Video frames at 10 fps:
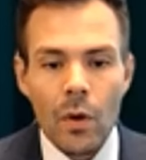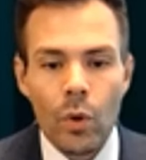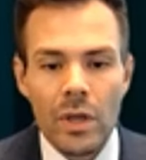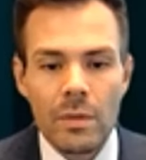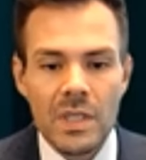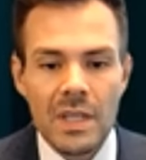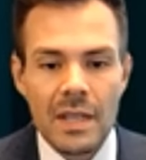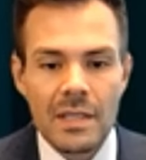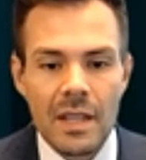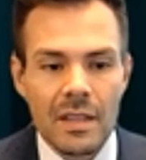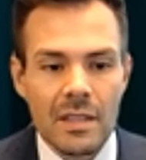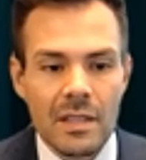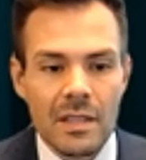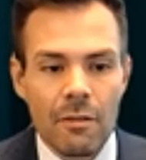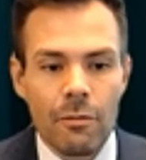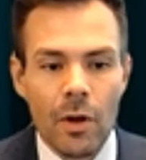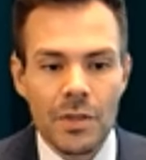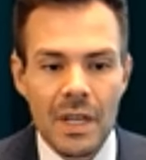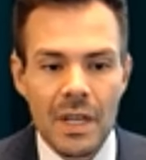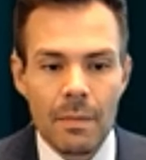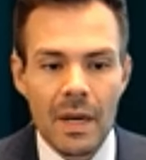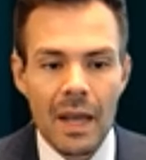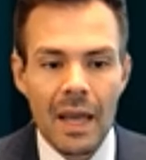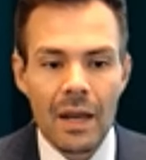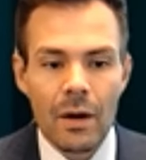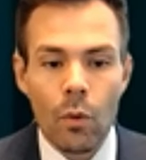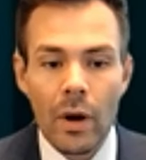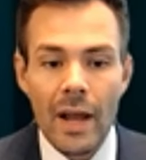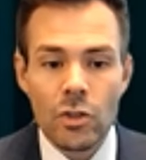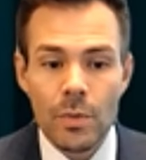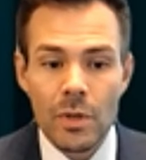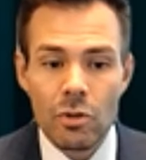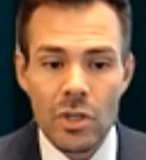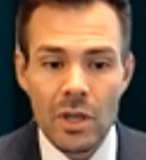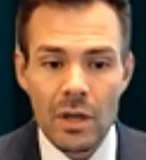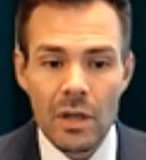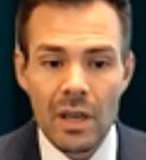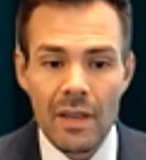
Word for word: Williams states that this is a false statement and or attribution,